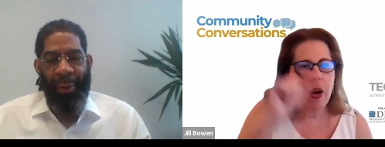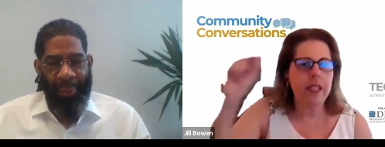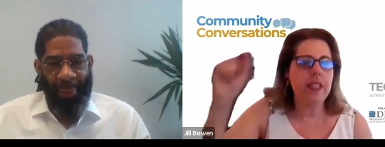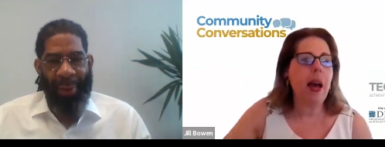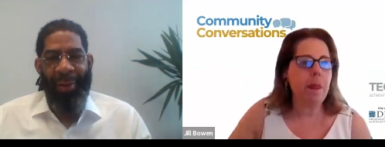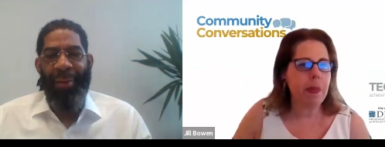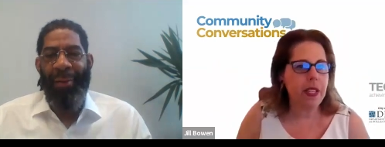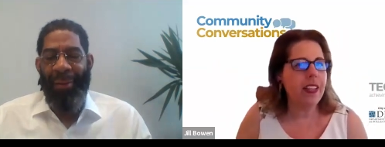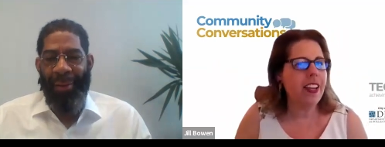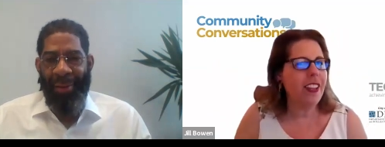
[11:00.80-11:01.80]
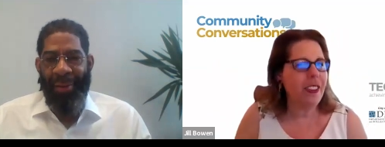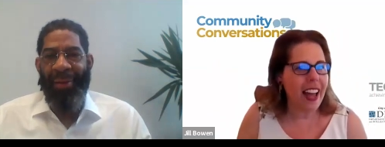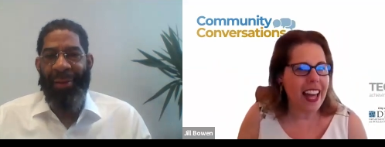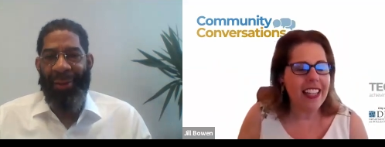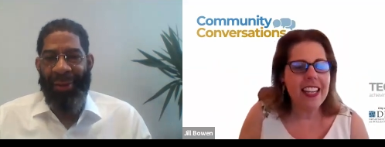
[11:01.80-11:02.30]
Speaker 1: what has happened on the other
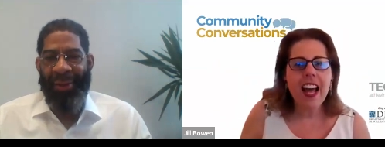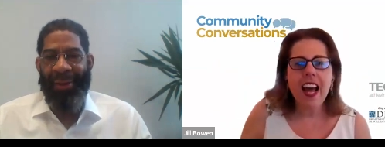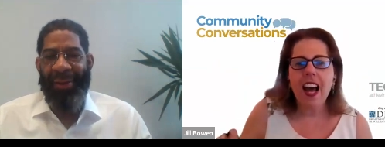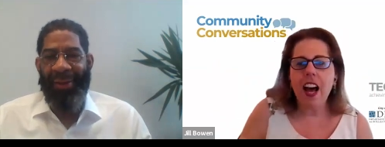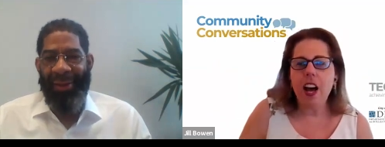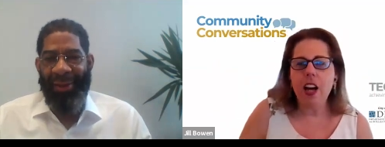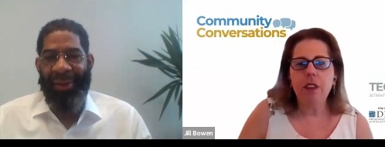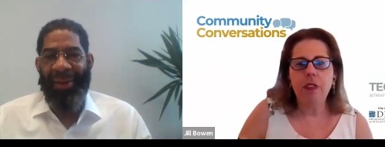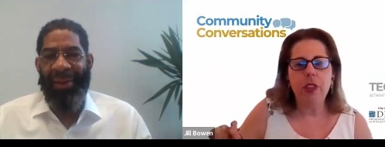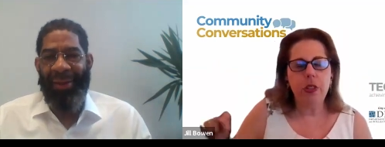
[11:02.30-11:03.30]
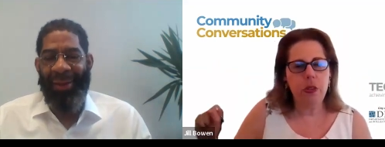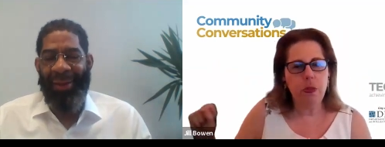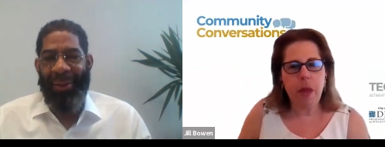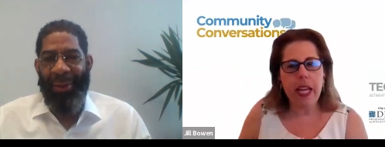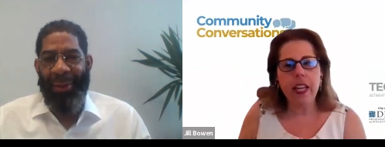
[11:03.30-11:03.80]
end of you
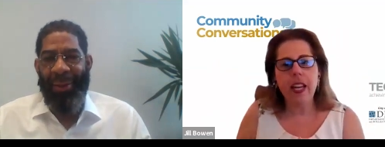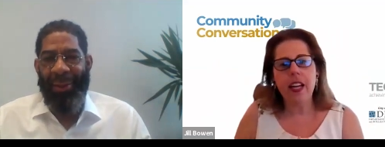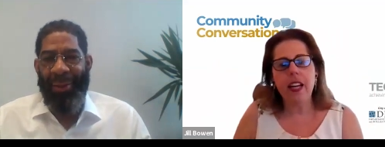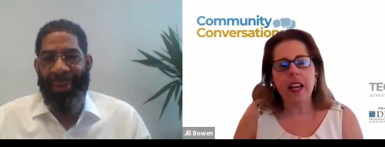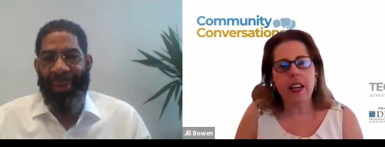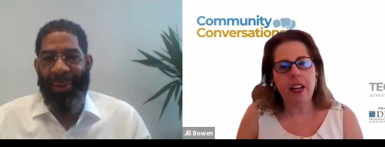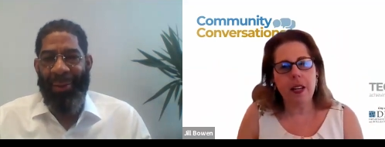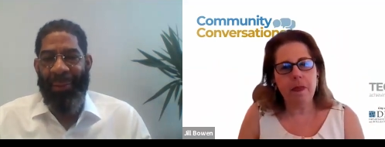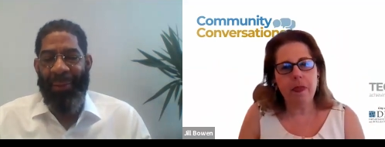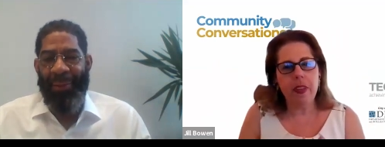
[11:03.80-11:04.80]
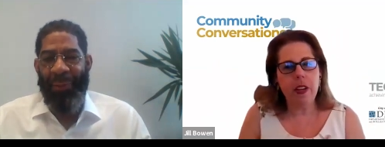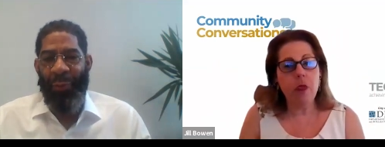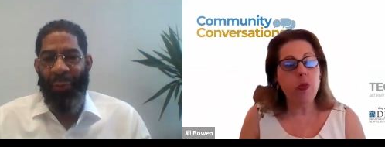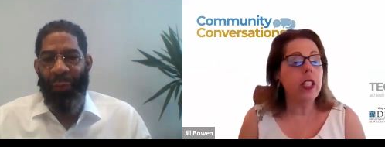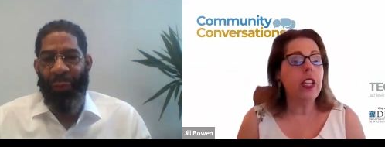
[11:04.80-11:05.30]
making um, a
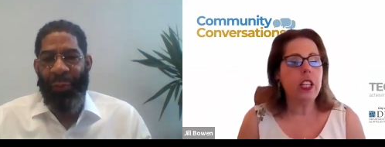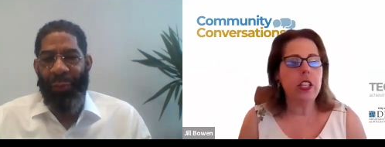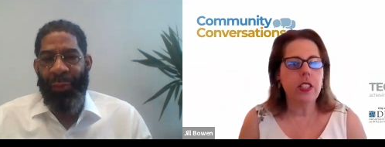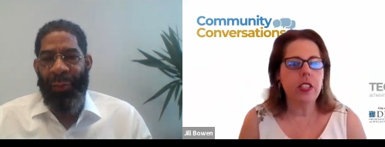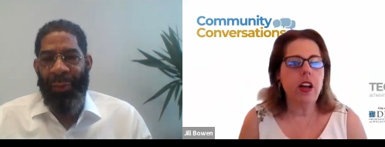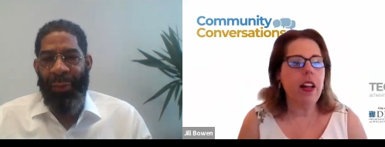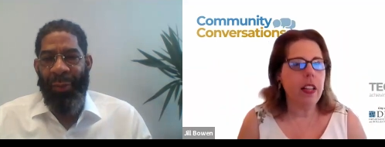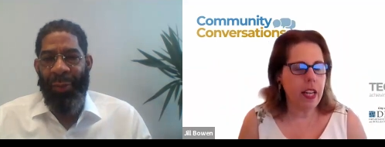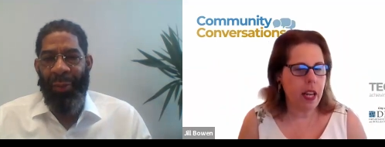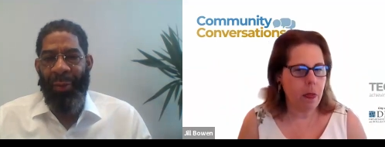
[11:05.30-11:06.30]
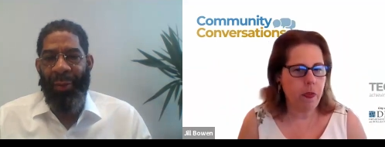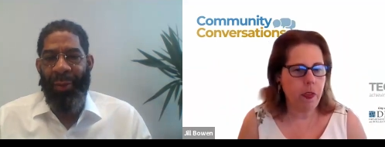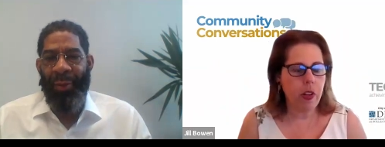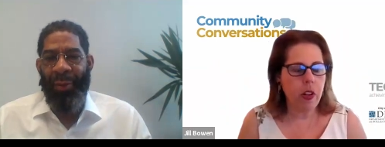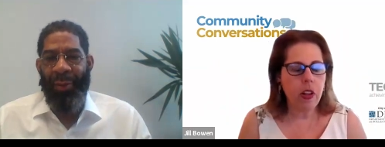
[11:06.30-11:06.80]
really good, solid,
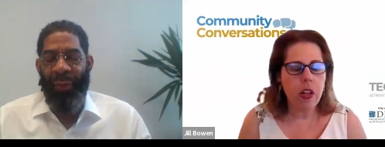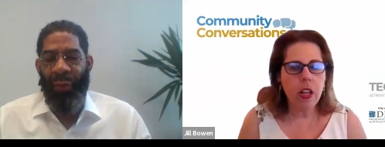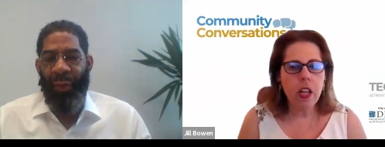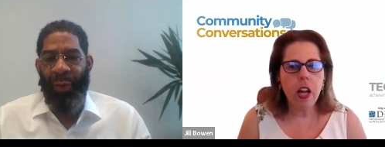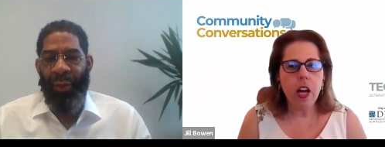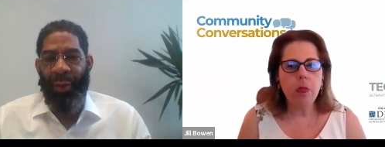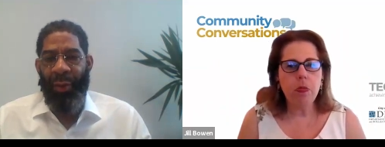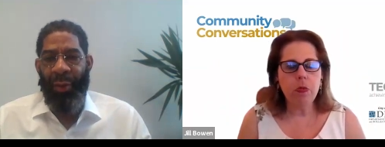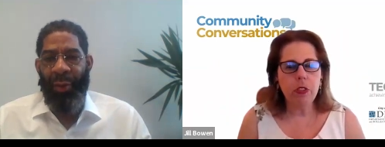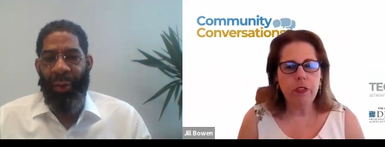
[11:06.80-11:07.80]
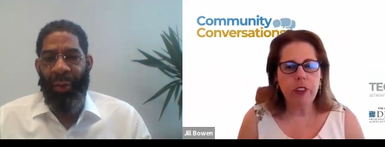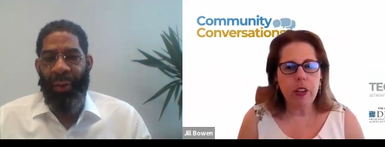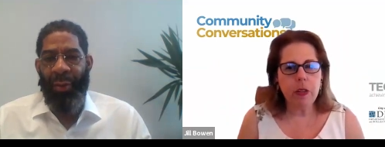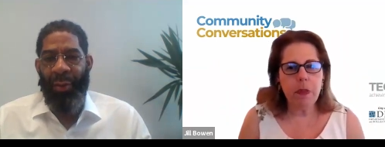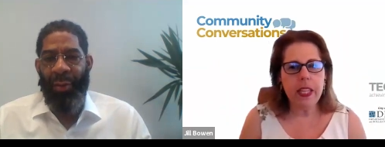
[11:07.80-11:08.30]
helpful um,
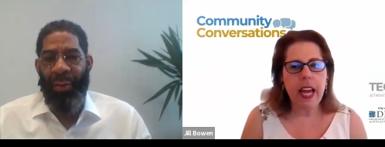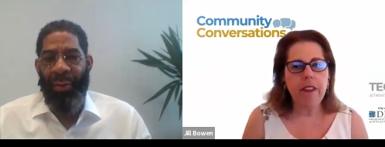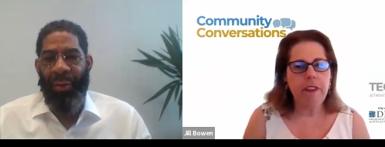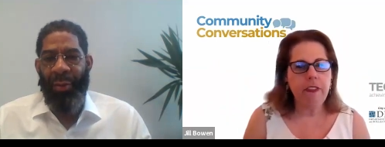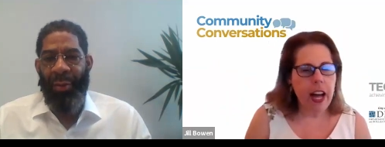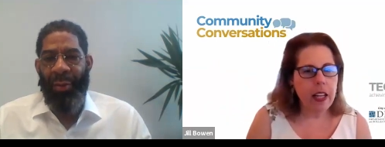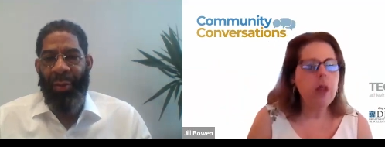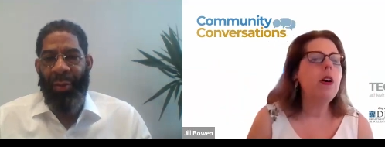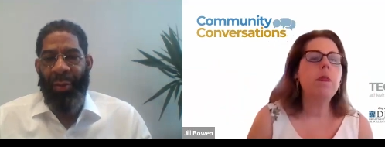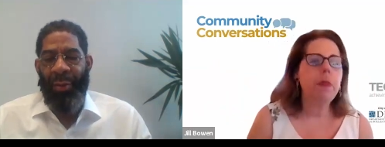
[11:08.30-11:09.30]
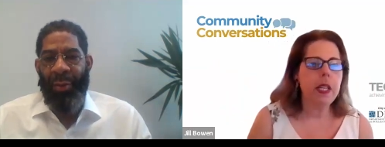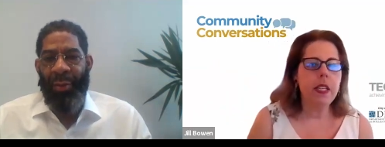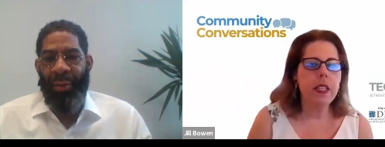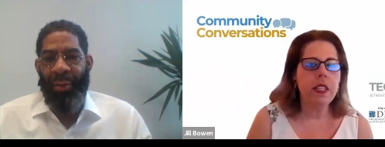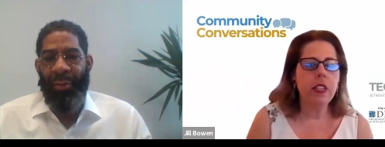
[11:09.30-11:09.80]
referral, but that follow up
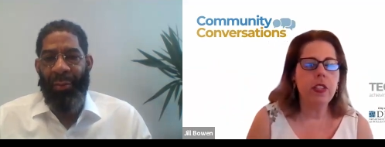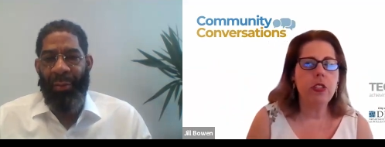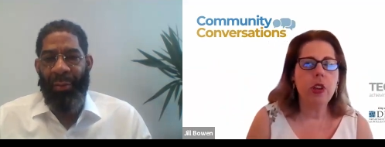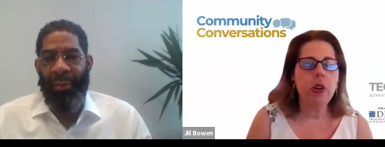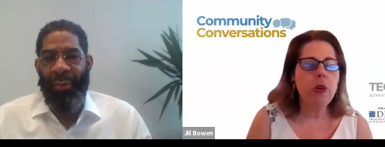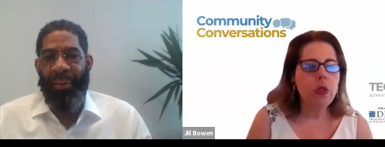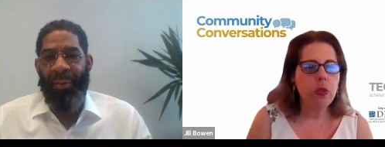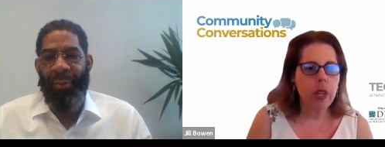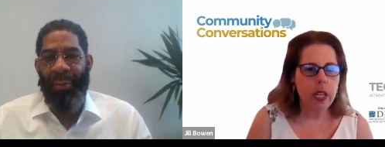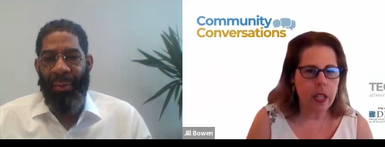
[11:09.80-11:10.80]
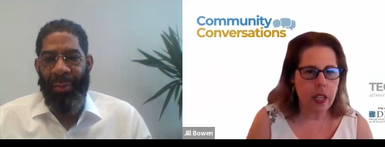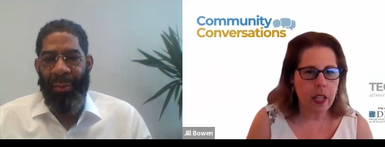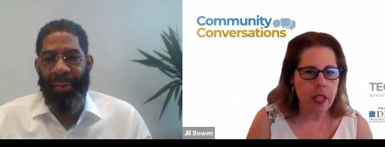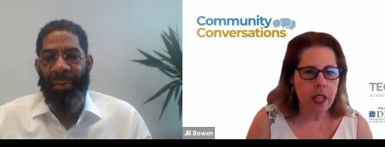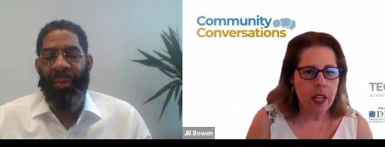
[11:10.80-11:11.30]
piece is so
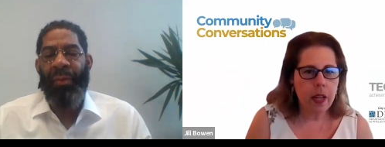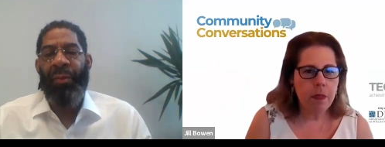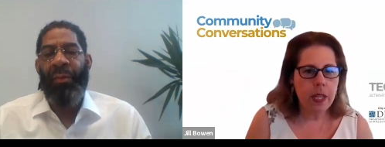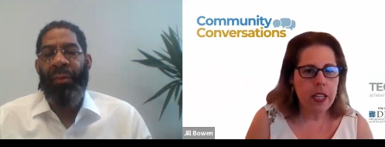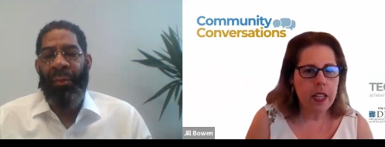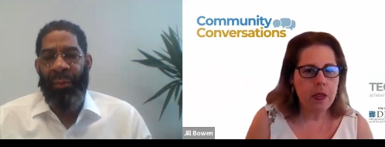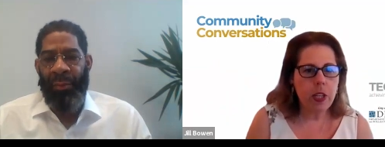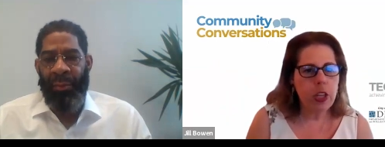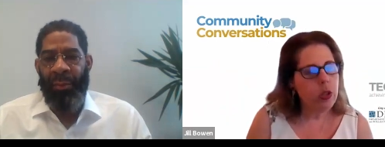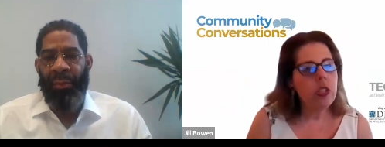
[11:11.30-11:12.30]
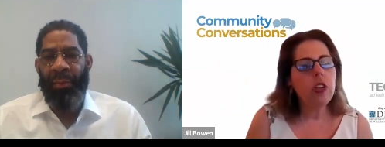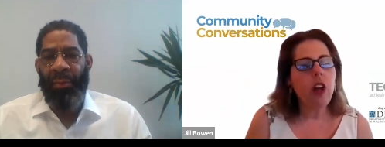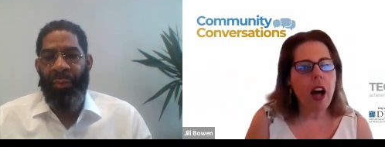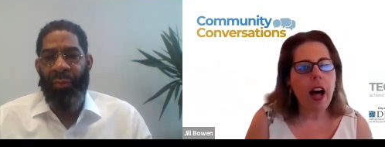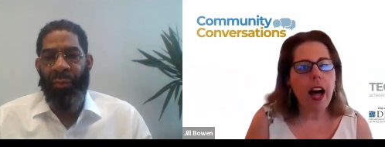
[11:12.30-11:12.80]
critical because we lose a
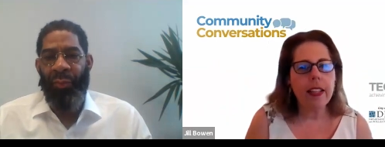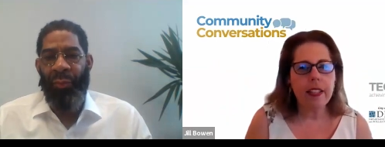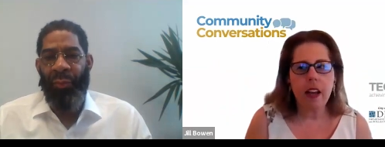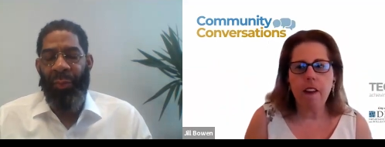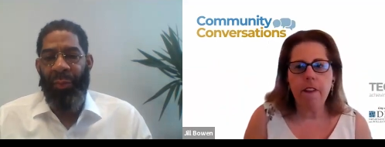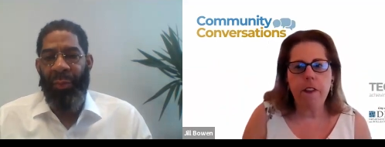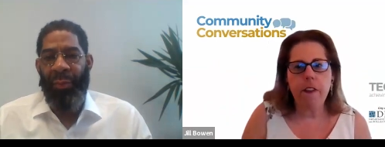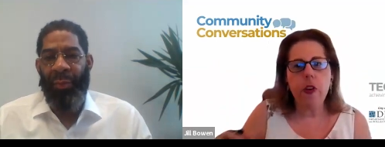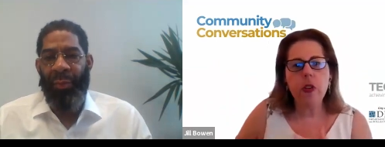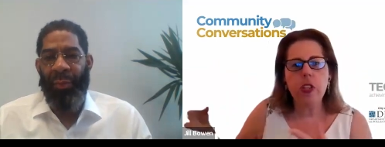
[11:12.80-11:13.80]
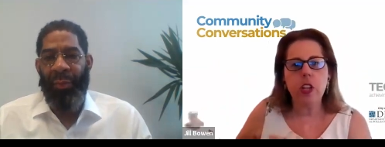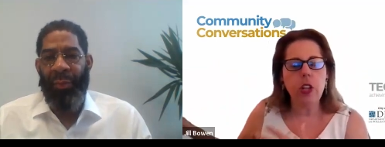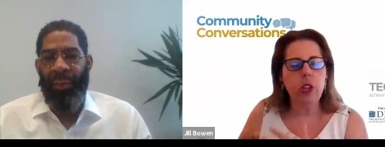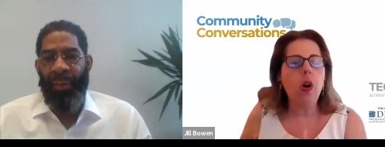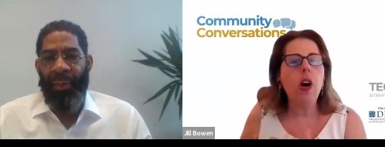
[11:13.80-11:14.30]
lot of folks
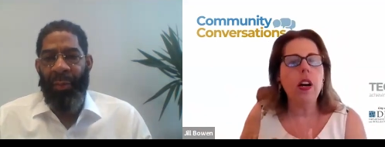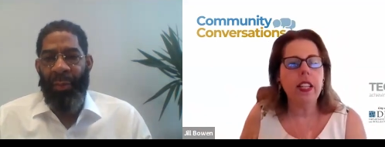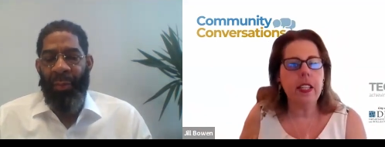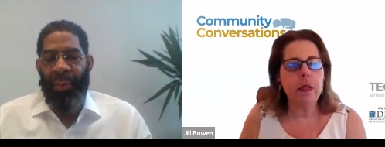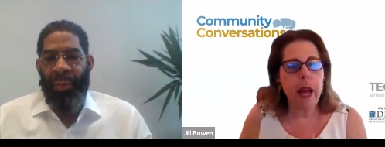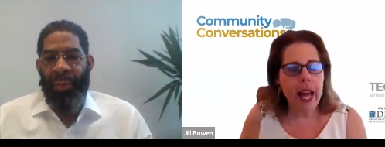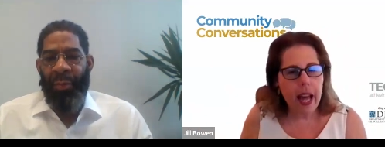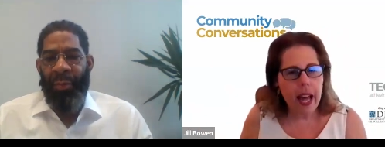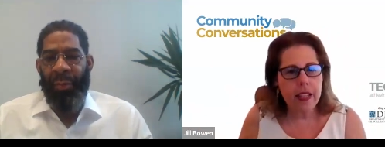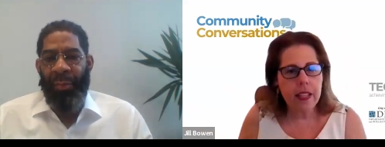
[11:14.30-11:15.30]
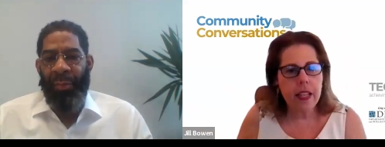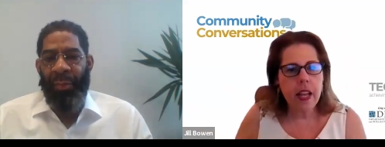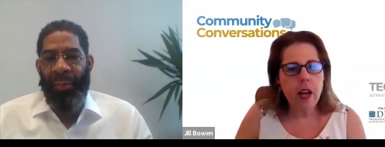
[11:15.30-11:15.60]
along these paths